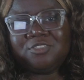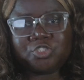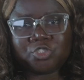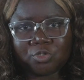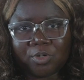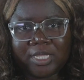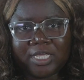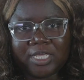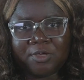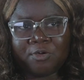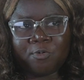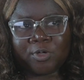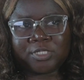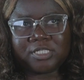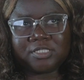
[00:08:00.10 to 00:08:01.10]

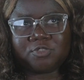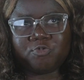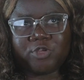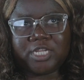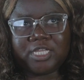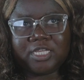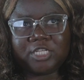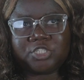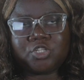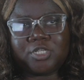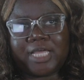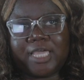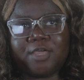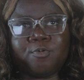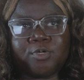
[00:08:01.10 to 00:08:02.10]
showed
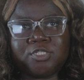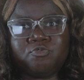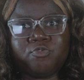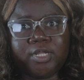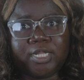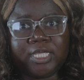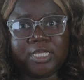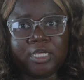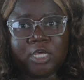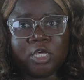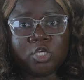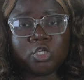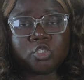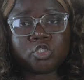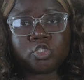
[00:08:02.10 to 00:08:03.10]
that it wasn't really
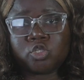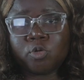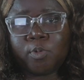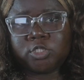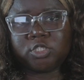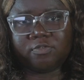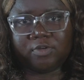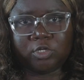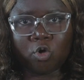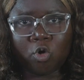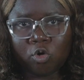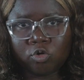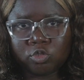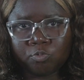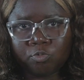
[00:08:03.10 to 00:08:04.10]
so much of an
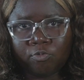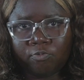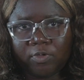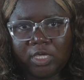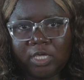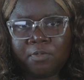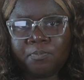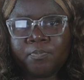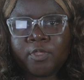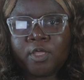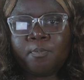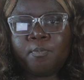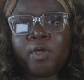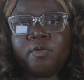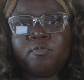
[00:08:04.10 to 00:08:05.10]
old movie,
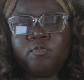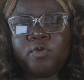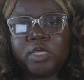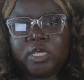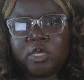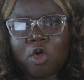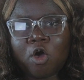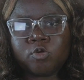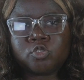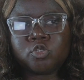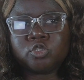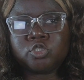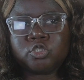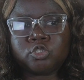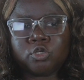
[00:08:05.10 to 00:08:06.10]
but it
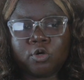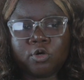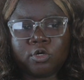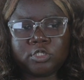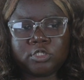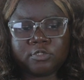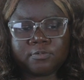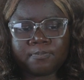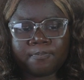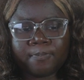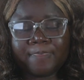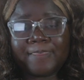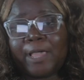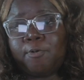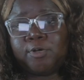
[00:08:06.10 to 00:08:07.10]
also showed
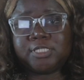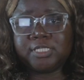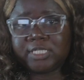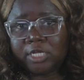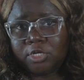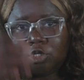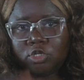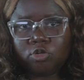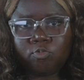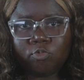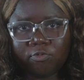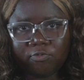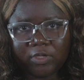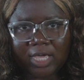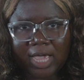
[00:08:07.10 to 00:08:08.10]
that it wasn't a new
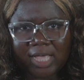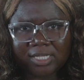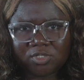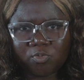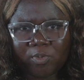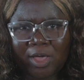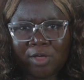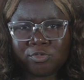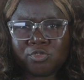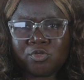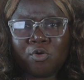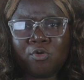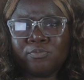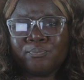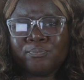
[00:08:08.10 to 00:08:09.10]
movie as well.
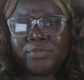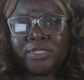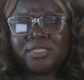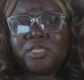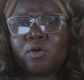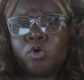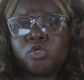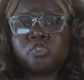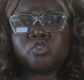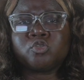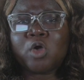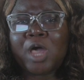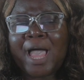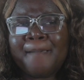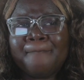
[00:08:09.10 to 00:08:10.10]
So there was
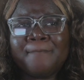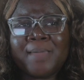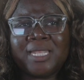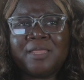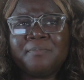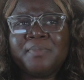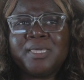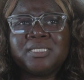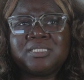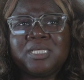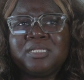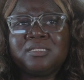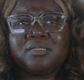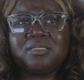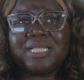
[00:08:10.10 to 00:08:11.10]
an
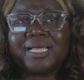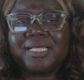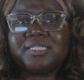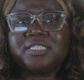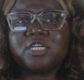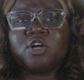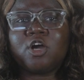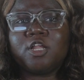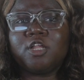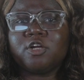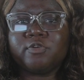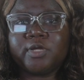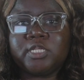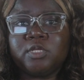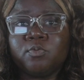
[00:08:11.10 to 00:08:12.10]
amazing, like, the color
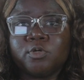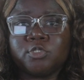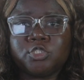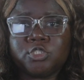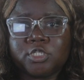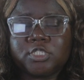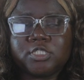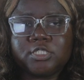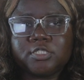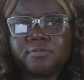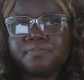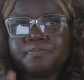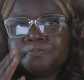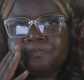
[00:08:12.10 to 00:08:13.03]
grading was just